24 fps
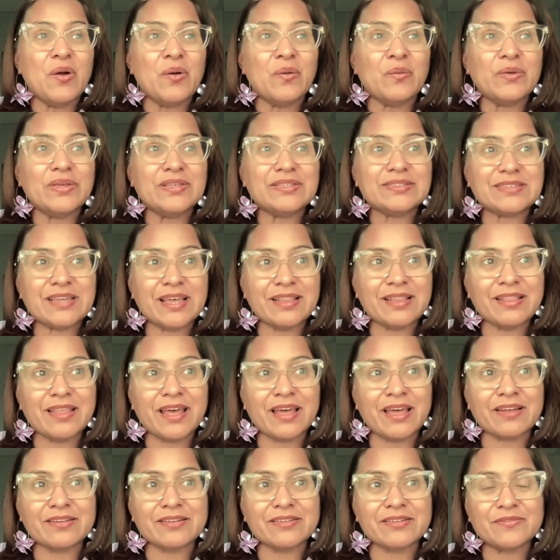we said
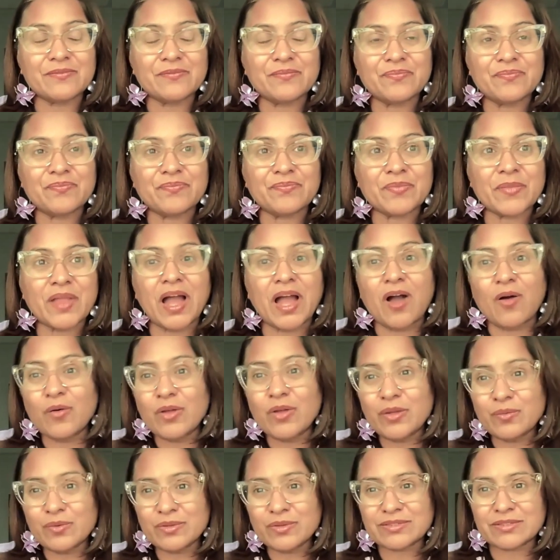that how
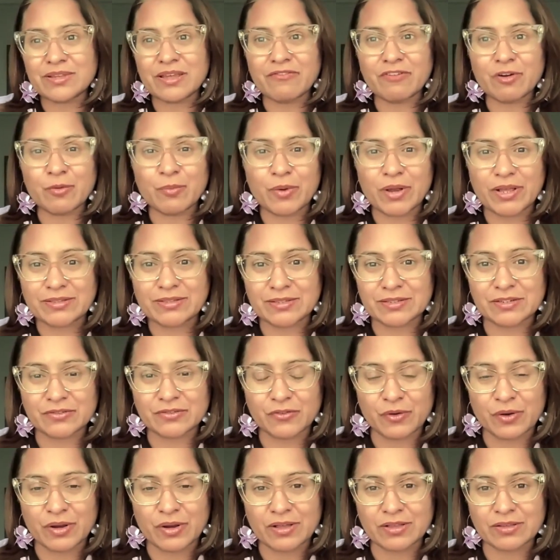he was never present
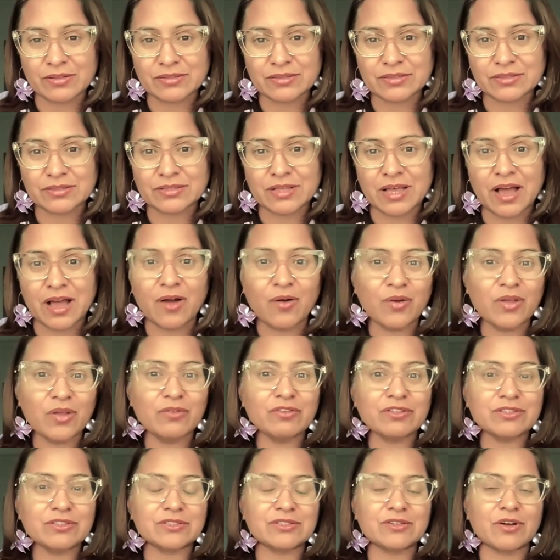for us, how he
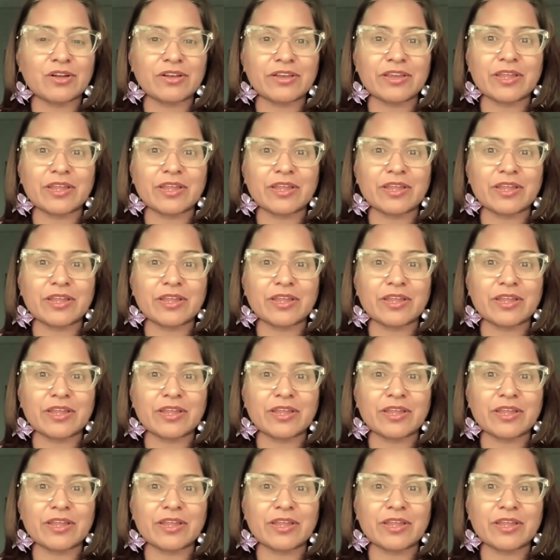was not